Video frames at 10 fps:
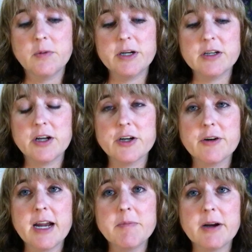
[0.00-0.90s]
What do you call your
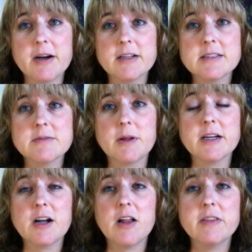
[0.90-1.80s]
grandparents? Well,
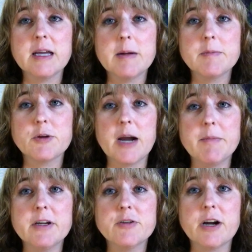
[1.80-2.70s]
I called them
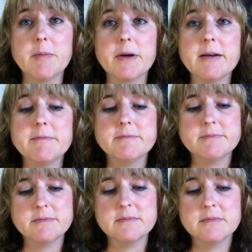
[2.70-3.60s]
Grandma and Grandpa.
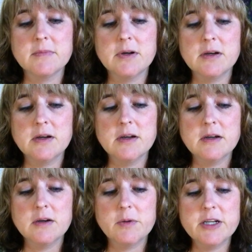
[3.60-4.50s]

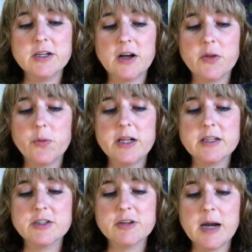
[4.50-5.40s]
What do you call the
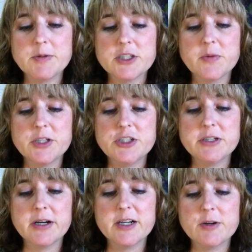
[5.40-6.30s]
wheeled contraption in which you
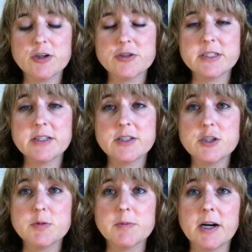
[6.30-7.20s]
carry groceries at the
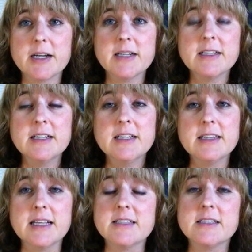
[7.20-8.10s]
supermarket?
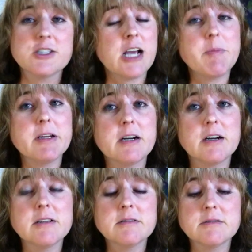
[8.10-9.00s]
That's the shopping
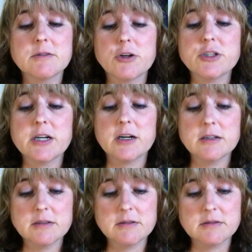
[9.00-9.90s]
cart, grocery
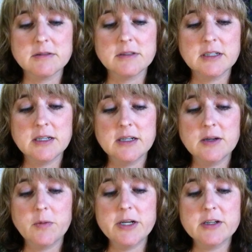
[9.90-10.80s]
cart.
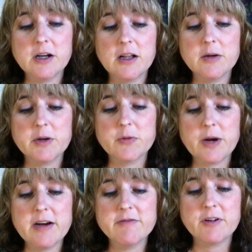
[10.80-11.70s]
What do you call it when
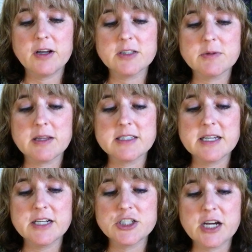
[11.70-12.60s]
rain falls while the
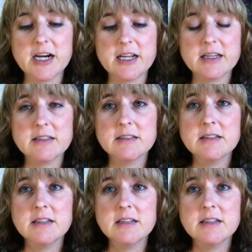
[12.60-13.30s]
sun is shining?